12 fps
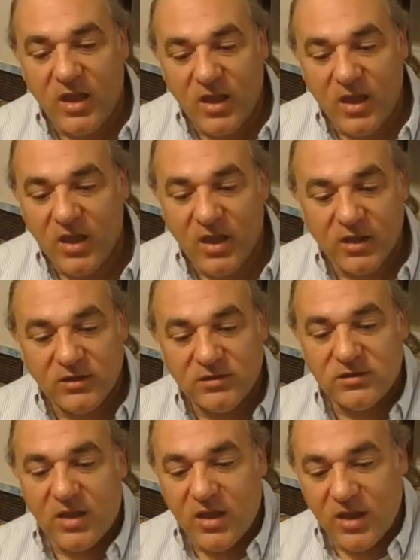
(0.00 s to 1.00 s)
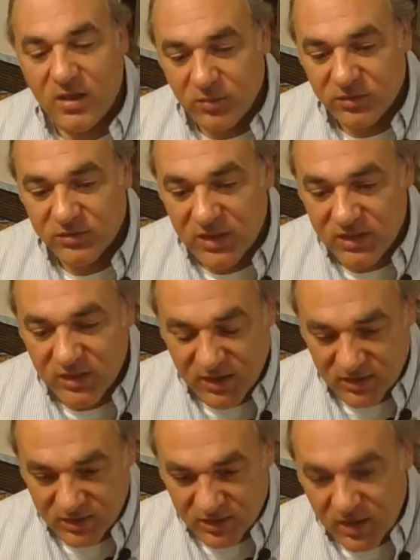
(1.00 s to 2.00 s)
And I will say
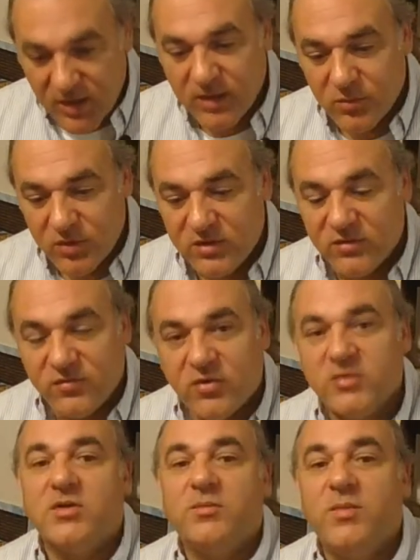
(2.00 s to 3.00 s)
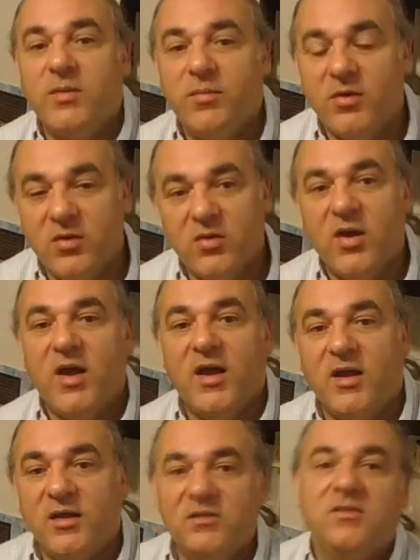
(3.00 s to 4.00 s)
that I'm one of the fortunate people who
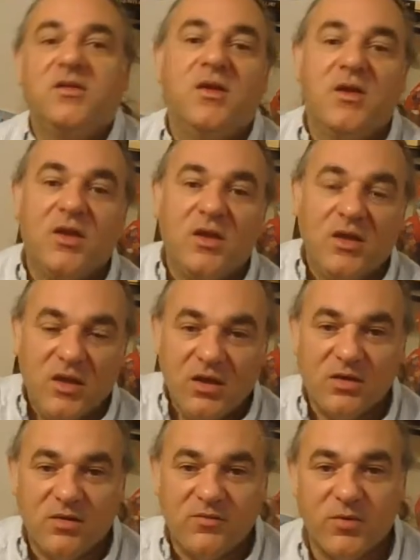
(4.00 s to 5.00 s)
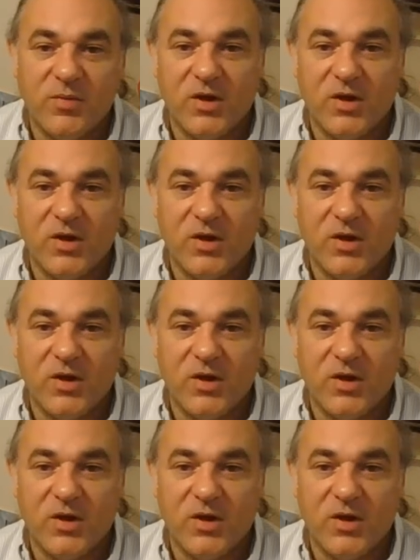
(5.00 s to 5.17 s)
has income from an